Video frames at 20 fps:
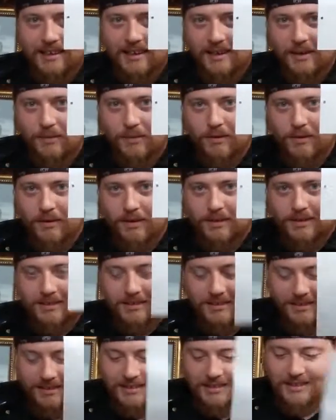It
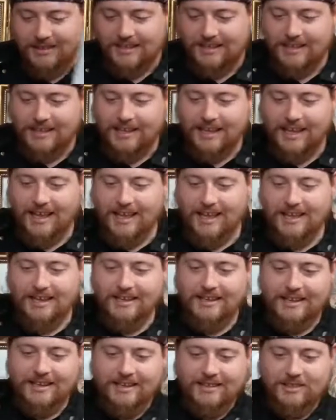works,
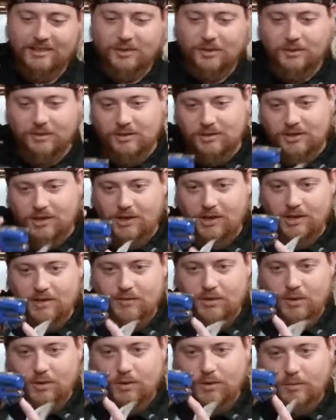and it stores all
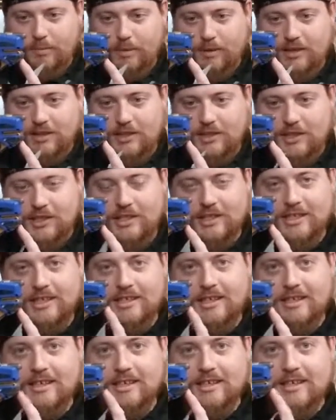of the hole punch,
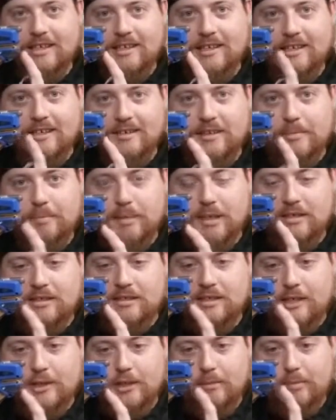the
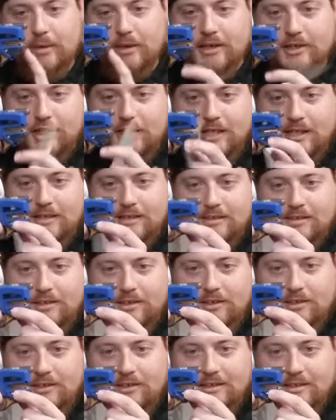pieces that you punched, in this
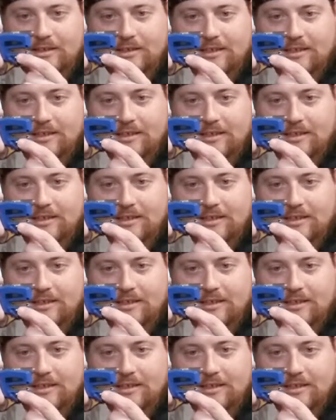little